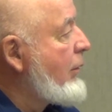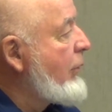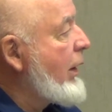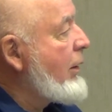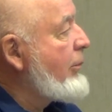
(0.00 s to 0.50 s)

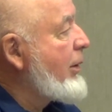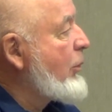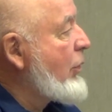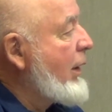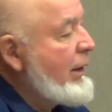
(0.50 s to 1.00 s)
We got a little bit
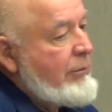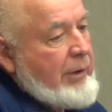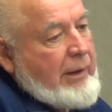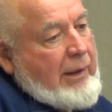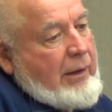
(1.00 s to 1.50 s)
more. I think we
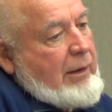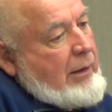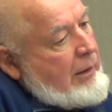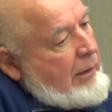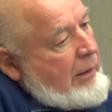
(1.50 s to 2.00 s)
got,
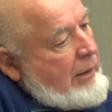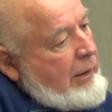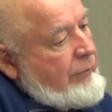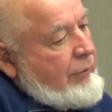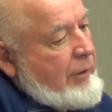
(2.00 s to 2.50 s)

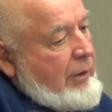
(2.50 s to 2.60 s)
if